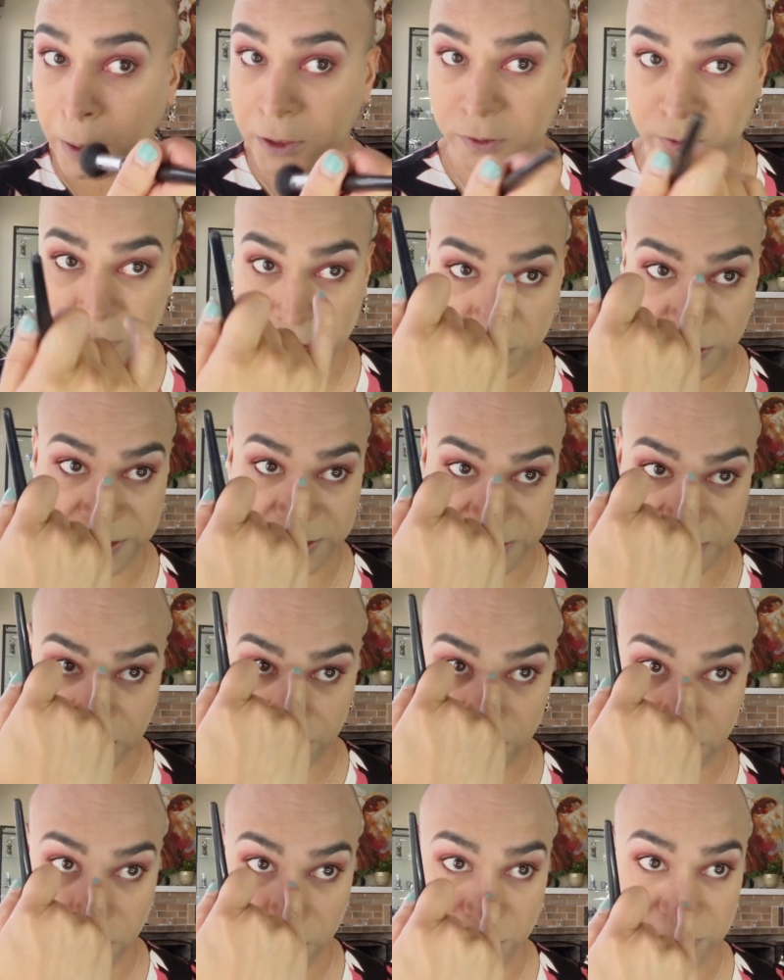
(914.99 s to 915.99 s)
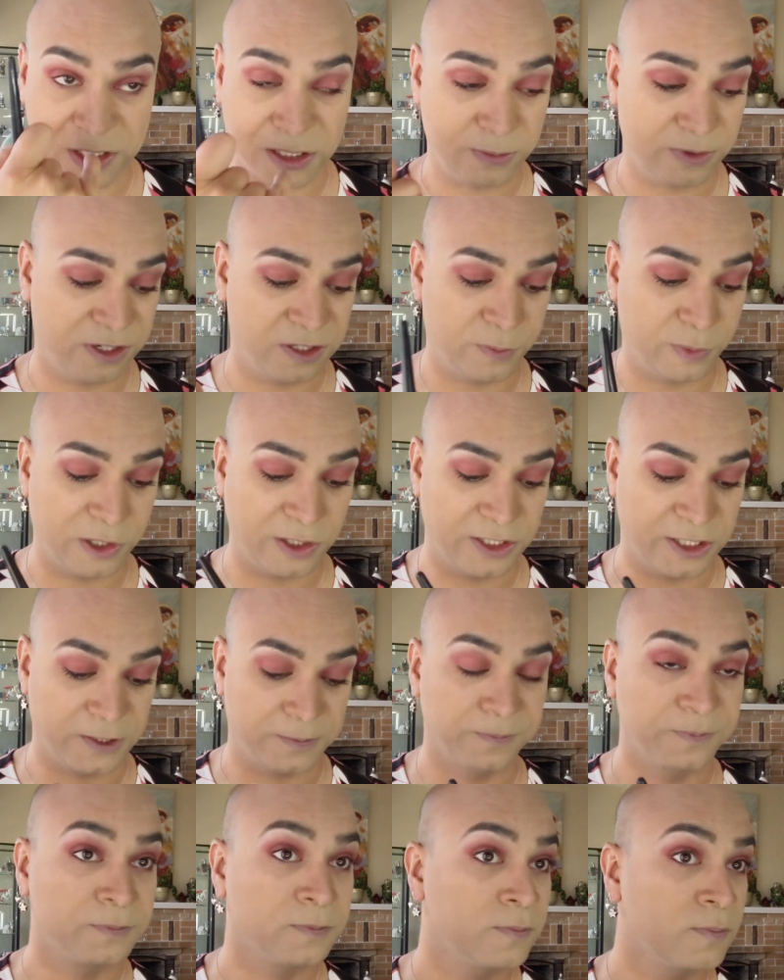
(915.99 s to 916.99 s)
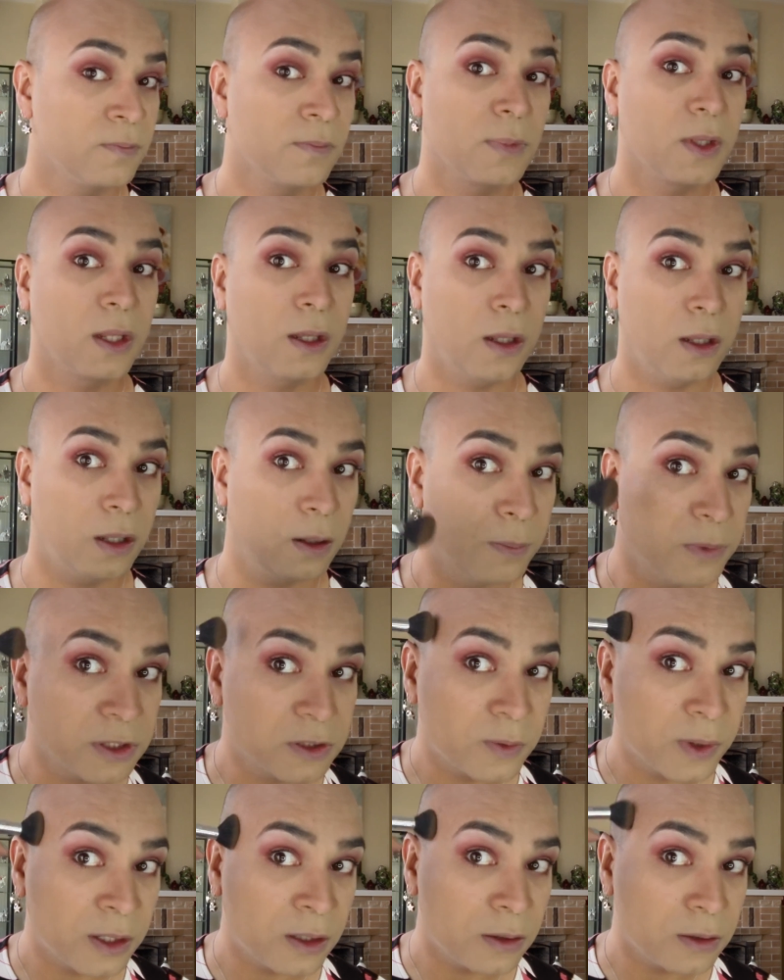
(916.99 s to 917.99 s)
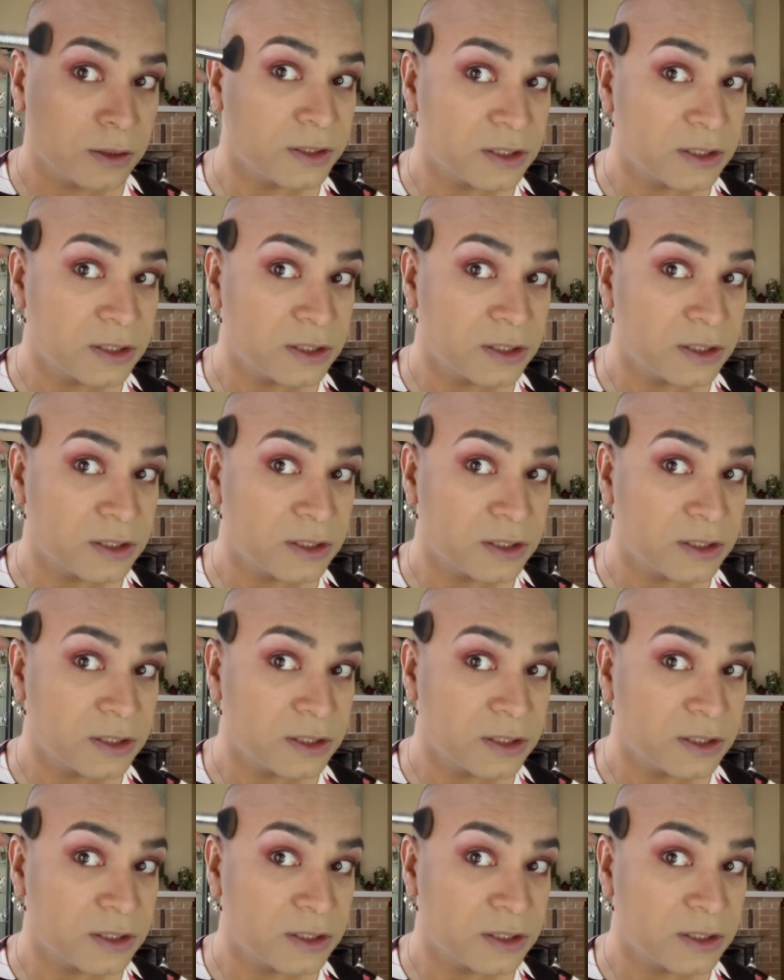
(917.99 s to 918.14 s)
so I try and slim it with some of this bronzer, as well